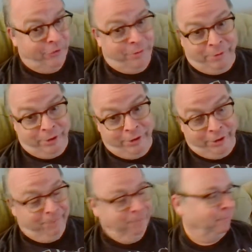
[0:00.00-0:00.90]
in the
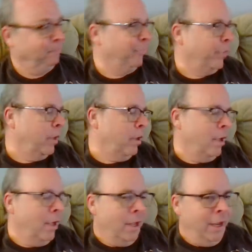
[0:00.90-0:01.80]
building.
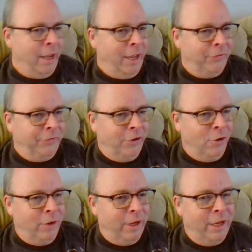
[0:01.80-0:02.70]
And
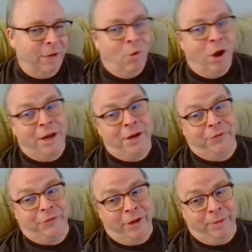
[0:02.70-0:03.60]
so he wanted to
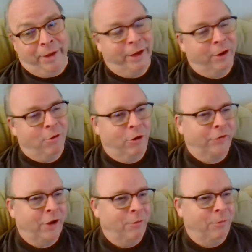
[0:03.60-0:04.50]
see me. And of
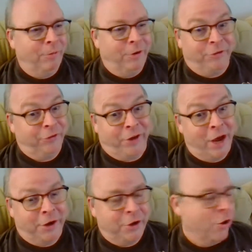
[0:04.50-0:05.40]
course, I had just
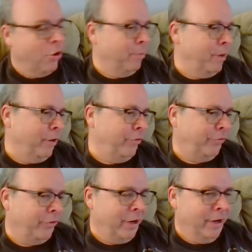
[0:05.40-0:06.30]
gotten home and I
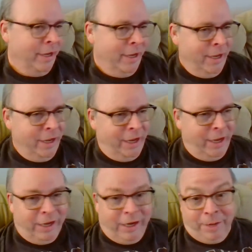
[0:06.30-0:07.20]
just said,
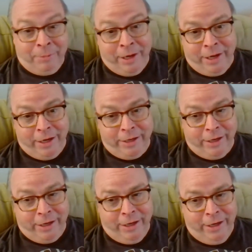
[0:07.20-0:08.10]
hey, can I make it?
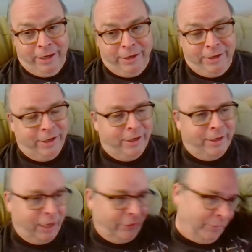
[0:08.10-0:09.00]
He
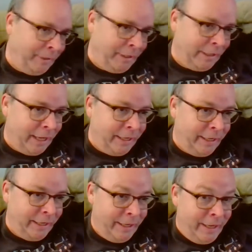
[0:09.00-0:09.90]
texted me at
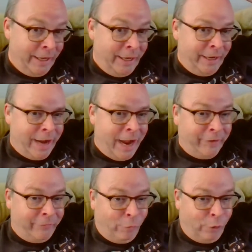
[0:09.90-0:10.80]
like
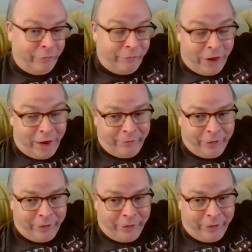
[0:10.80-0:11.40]
9:45.